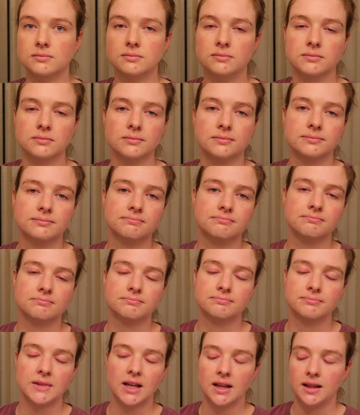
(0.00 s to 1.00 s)

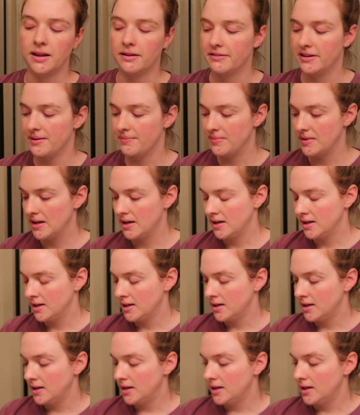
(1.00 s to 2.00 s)
I love it.
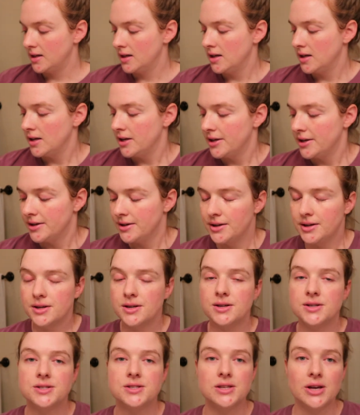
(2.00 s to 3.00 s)

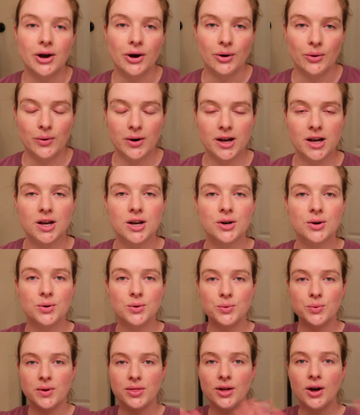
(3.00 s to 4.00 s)
So
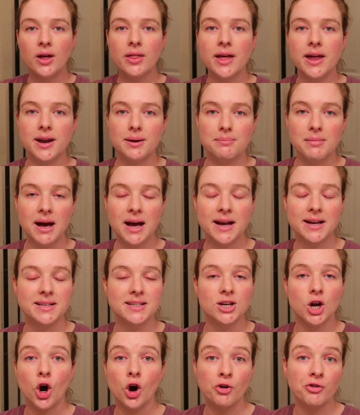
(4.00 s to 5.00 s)
with all that in mind,
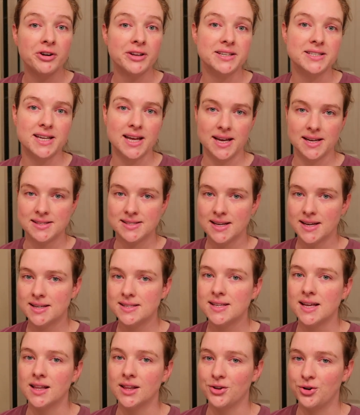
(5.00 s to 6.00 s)
it already takes
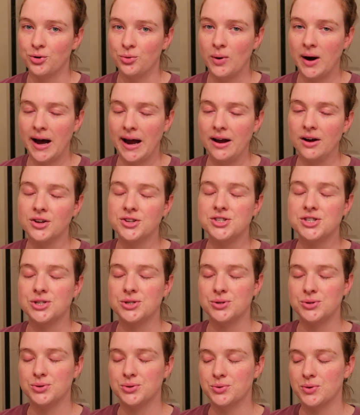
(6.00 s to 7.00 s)
us a little while
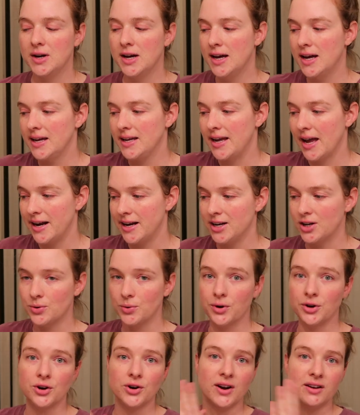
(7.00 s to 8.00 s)
to get an
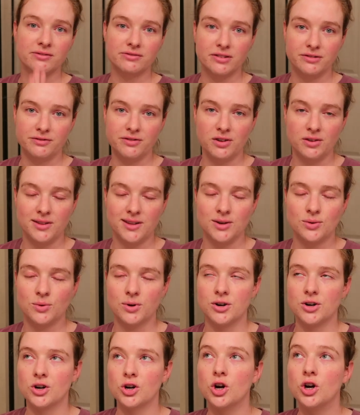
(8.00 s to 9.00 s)
order and fulfill the
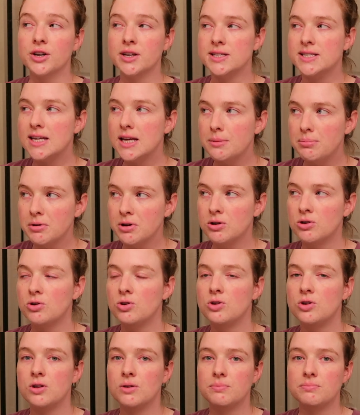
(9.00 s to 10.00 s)
order. On a
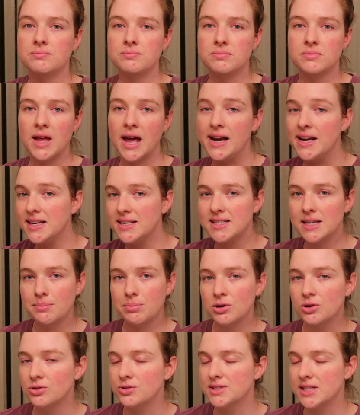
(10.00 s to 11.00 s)
typical, any
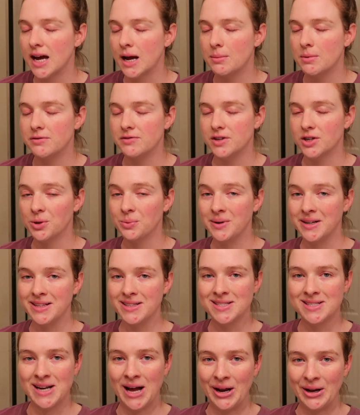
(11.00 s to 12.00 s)
typical time of year when
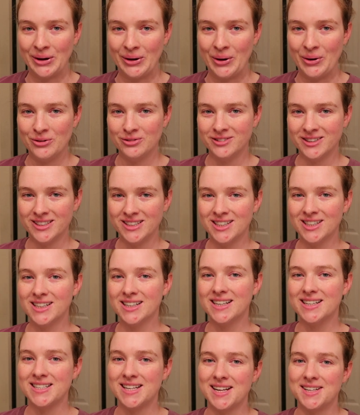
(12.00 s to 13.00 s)
it's not a COVID year,
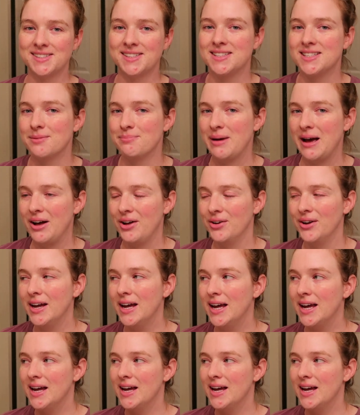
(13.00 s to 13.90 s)
it takes us about,